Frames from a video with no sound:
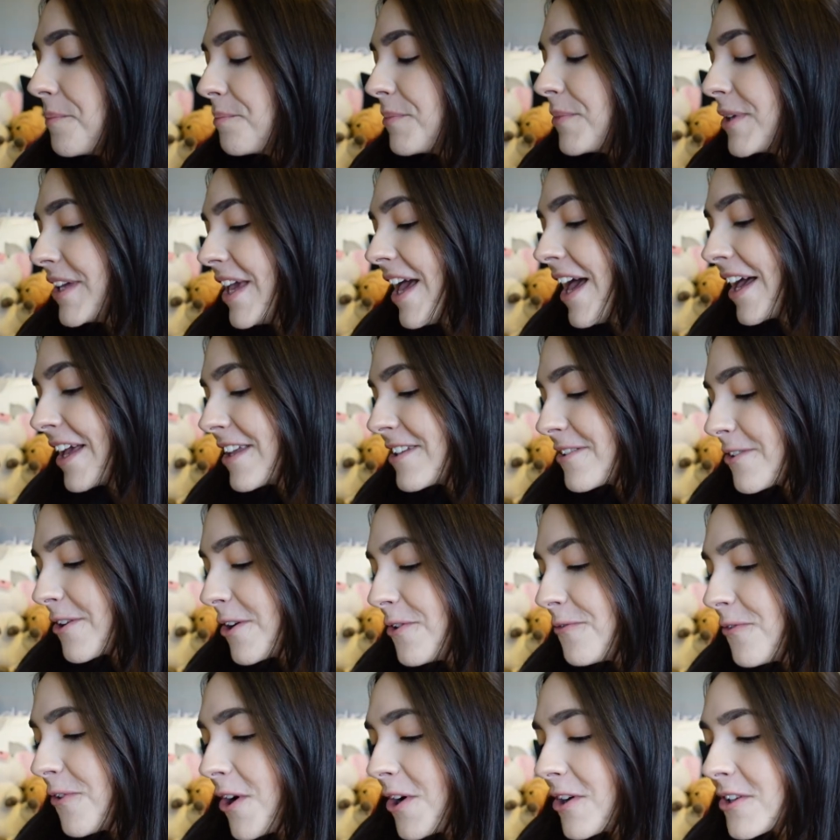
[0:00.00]
But yeah,
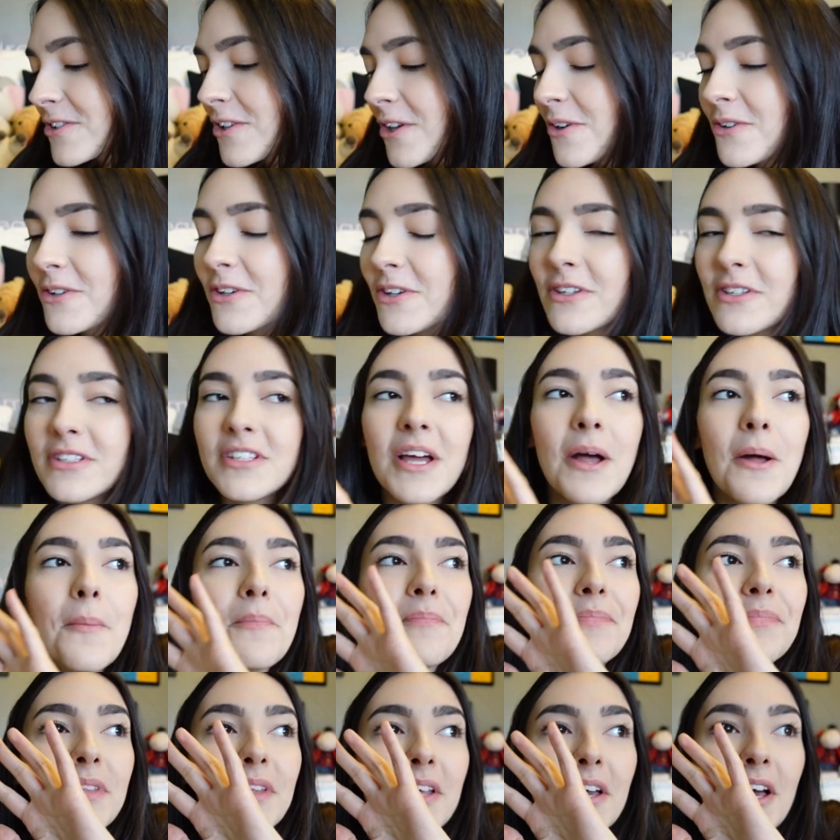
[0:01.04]
so far so good
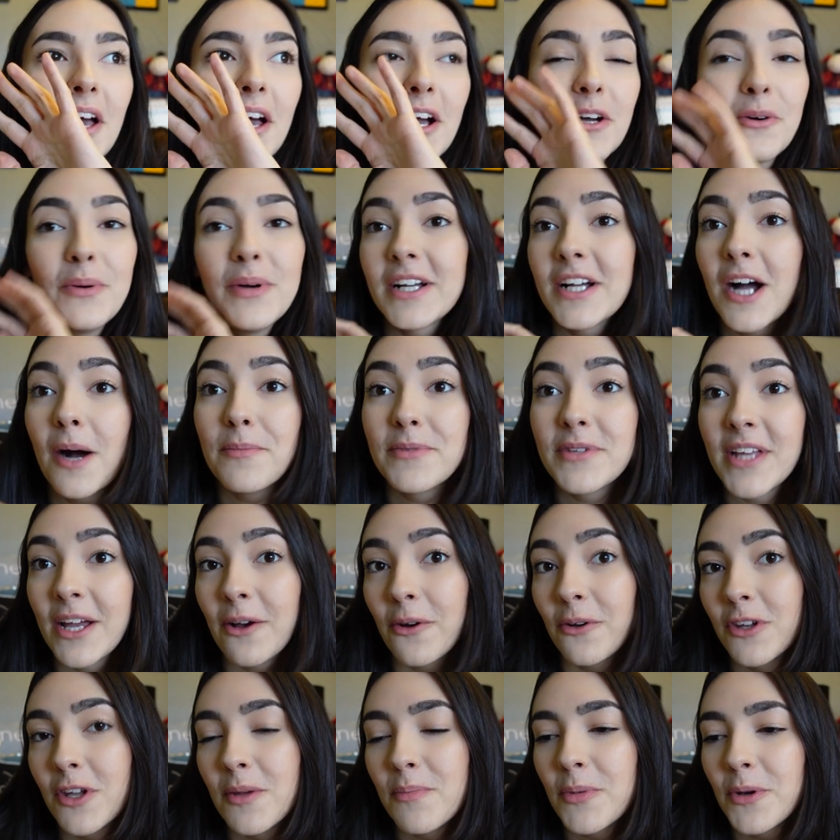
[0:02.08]
a quick update
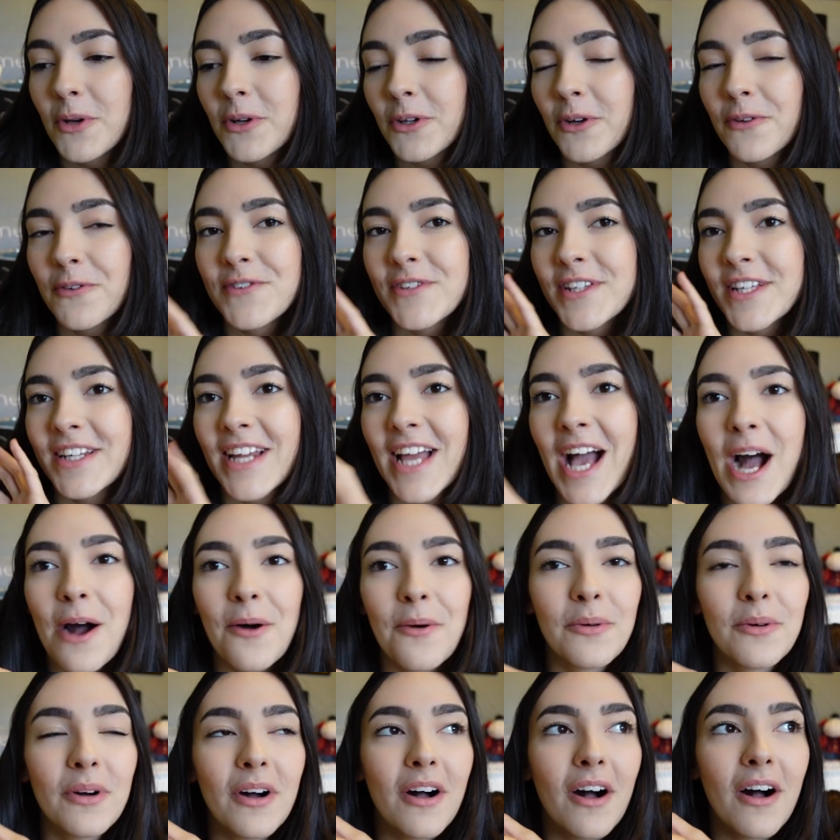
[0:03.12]
on the book. Obviously,
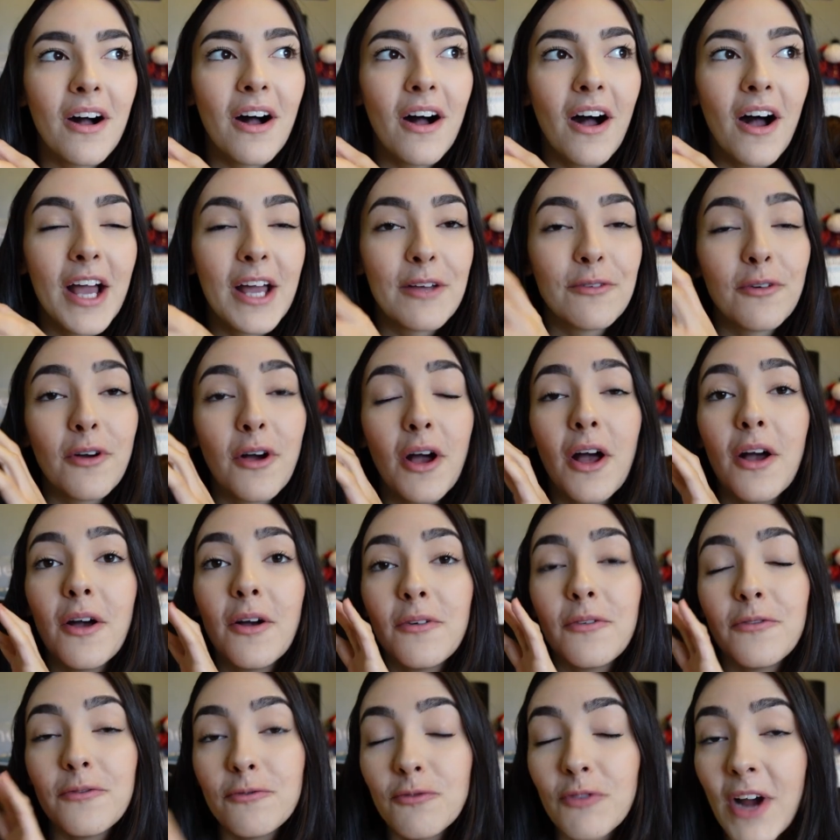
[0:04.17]
now I've
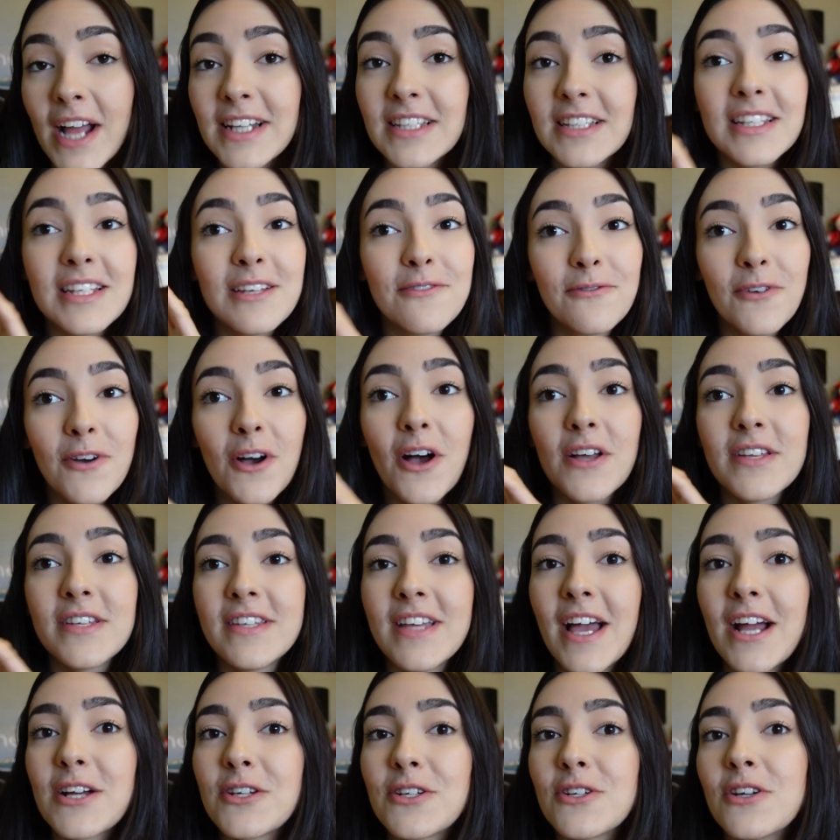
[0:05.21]
read the first
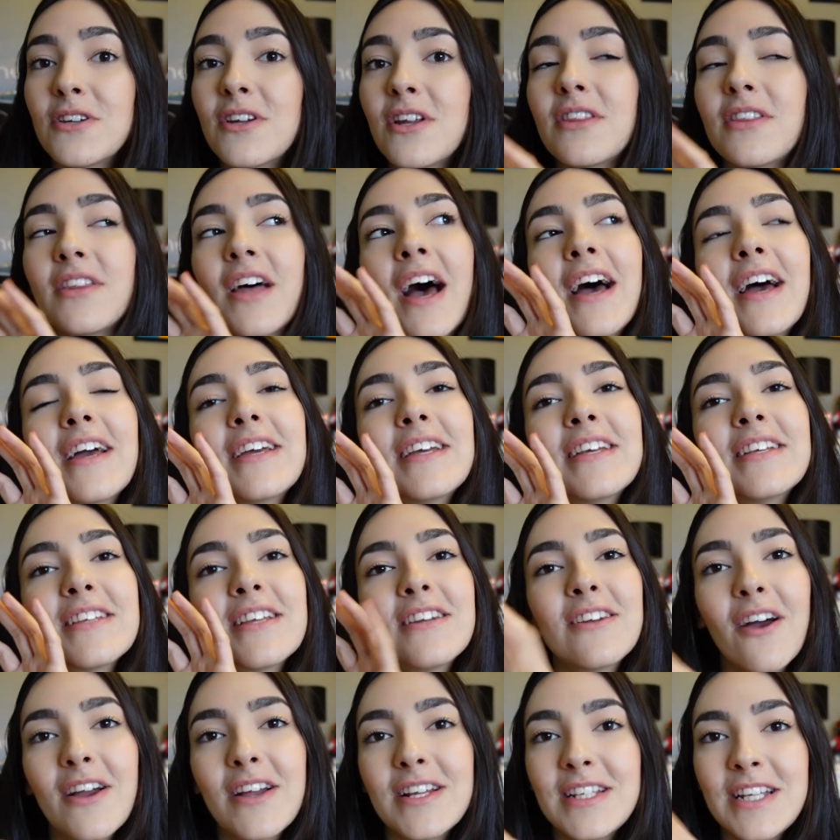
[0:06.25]
section, that is
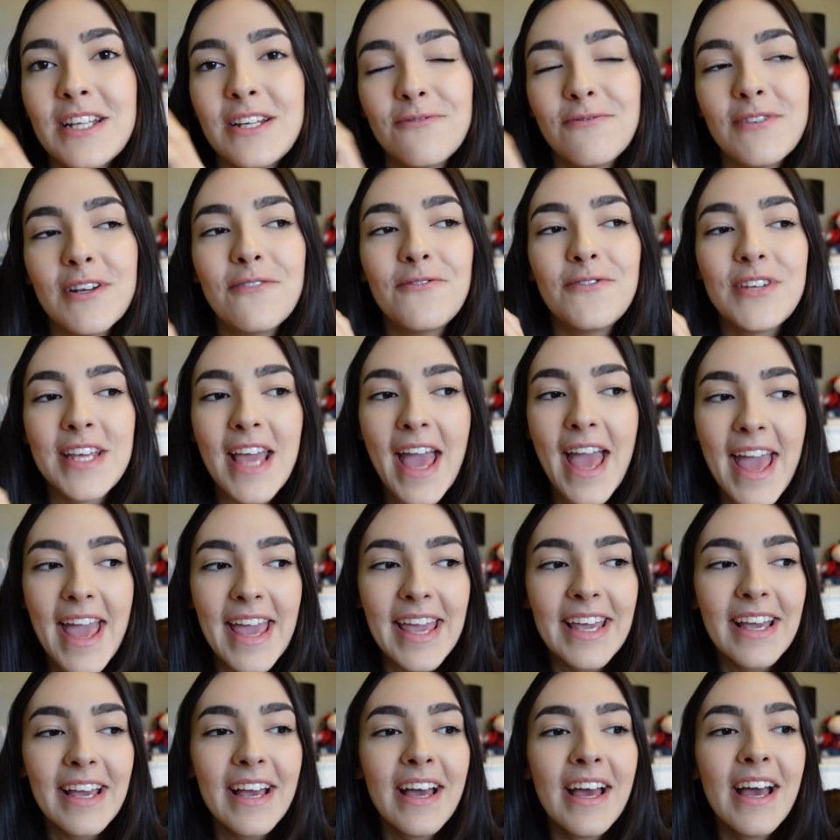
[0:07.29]

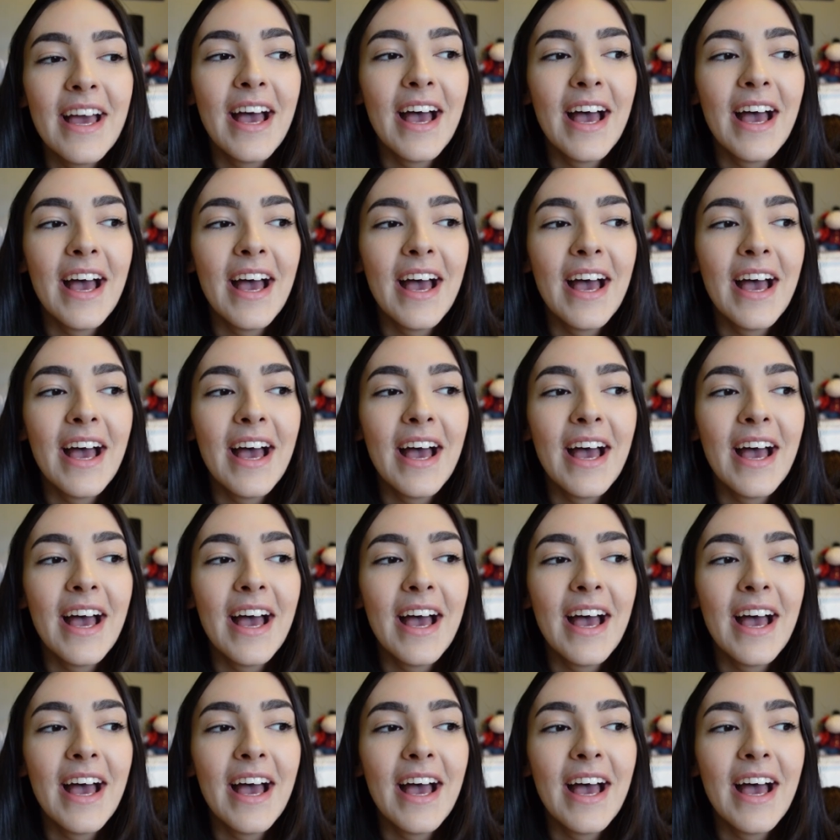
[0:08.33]
1958.